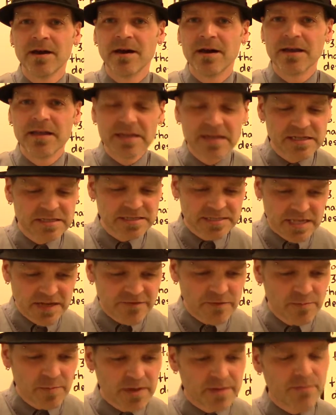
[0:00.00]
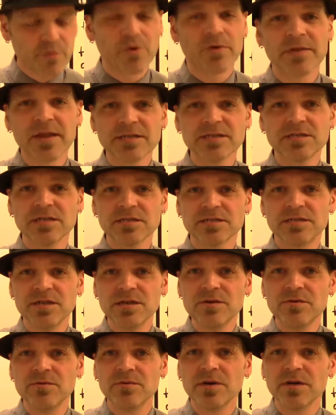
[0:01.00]
inconceivably more. And that's just
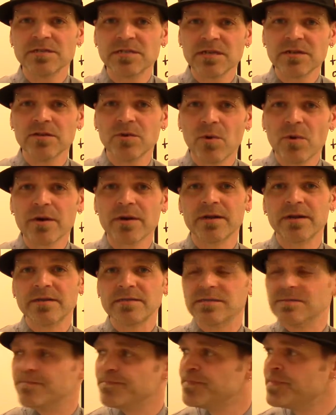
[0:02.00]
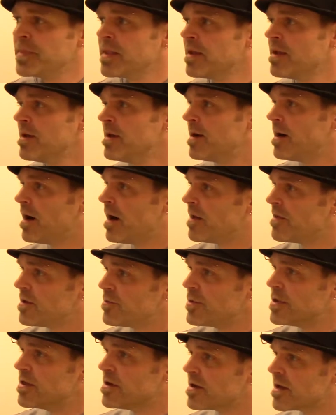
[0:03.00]
you, a single organism. Then
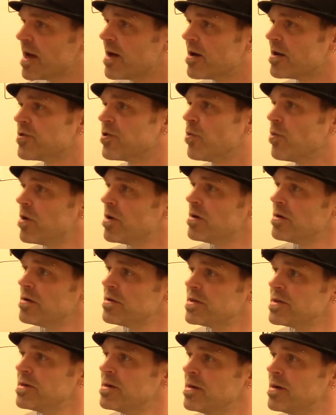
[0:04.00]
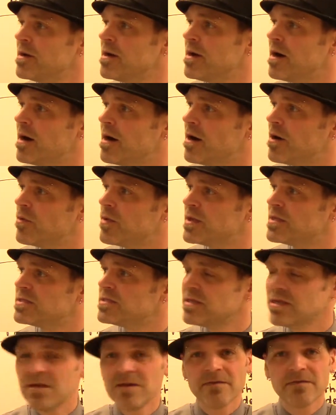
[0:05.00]
we look out at the world. We
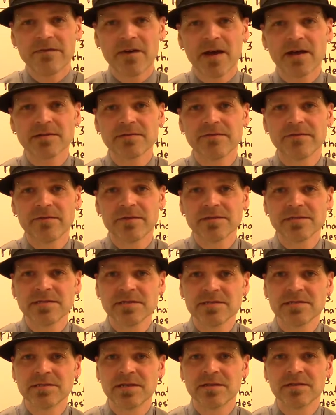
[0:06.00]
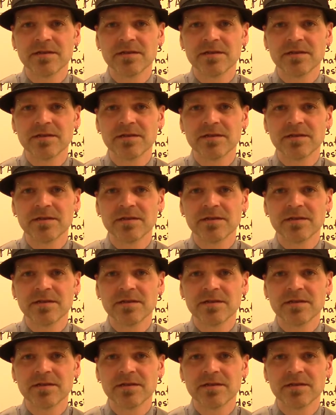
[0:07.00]
see, in fact, for instance, that